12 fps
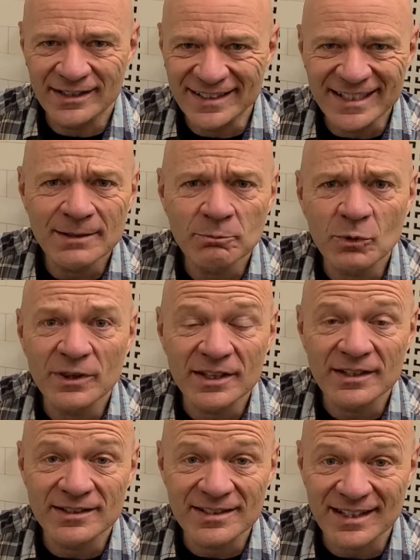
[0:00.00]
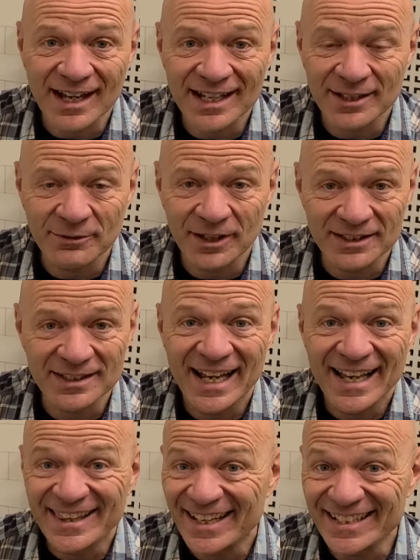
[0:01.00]
deep within inside of us
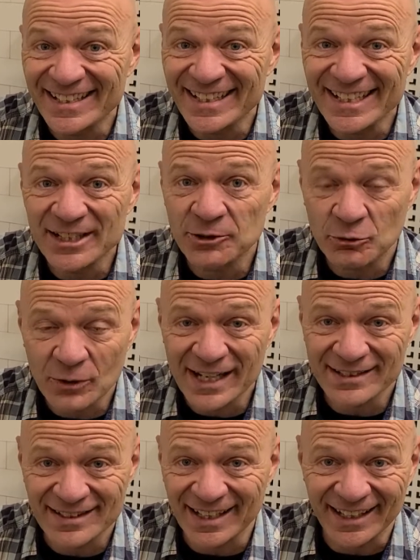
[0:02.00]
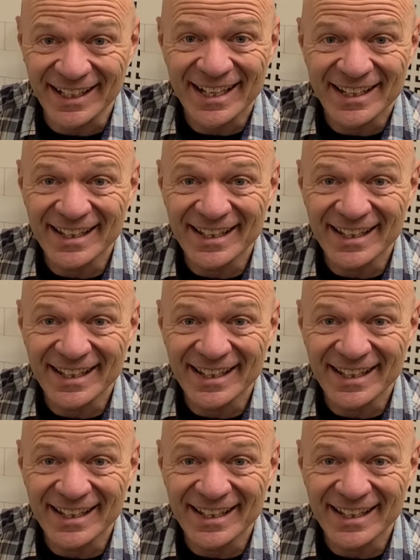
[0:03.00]
that need addressing,